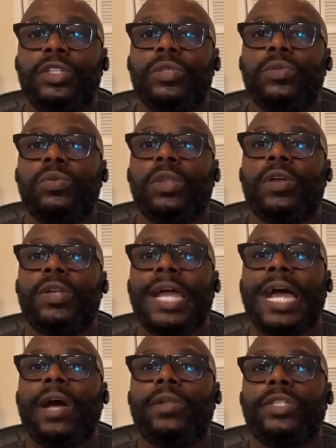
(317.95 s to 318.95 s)
to
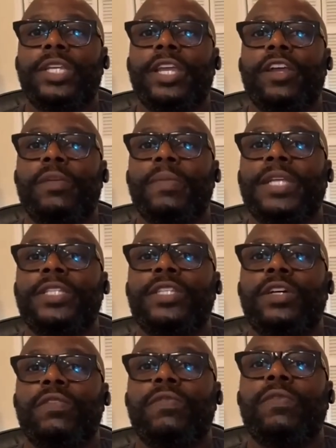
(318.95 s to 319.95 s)
learn how to carry
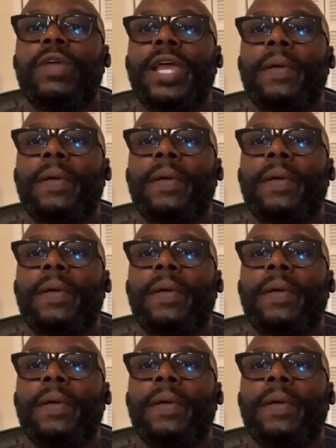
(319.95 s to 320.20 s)
myself